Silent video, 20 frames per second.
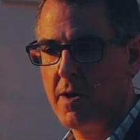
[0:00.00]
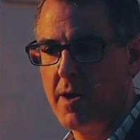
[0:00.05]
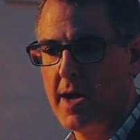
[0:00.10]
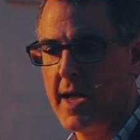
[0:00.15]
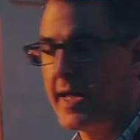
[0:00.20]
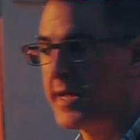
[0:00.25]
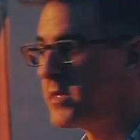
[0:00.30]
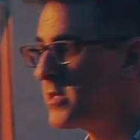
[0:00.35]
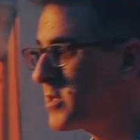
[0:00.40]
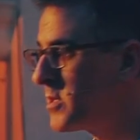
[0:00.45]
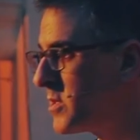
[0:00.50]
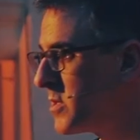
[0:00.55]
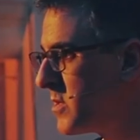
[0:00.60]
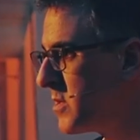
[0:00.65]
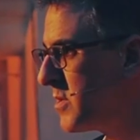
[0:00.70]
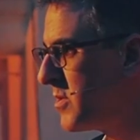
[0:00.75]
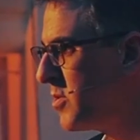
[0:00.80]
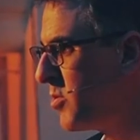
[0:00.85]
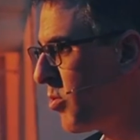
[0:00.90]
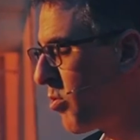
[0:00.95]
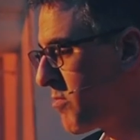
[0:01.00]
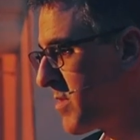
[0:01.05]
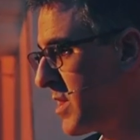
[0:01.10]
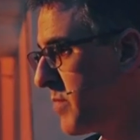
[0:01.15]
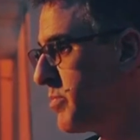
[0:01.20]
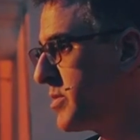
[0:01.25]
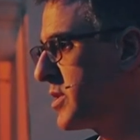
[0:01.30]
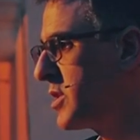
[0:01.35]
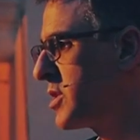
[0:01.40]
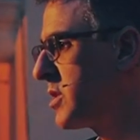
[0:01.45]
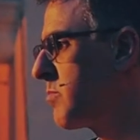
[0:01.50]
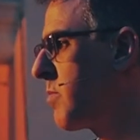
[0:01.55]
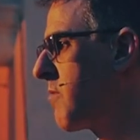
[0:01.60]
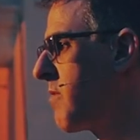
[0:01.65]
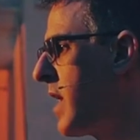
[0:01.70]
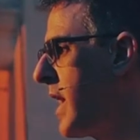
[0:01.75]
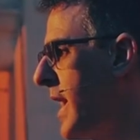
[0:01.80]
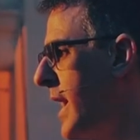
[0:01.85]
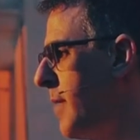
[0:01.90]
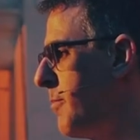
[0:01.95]
And you're in the position where
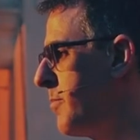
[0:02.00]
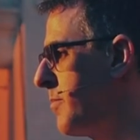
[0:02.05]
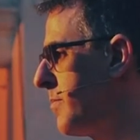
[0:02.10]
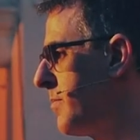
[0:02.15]
I am,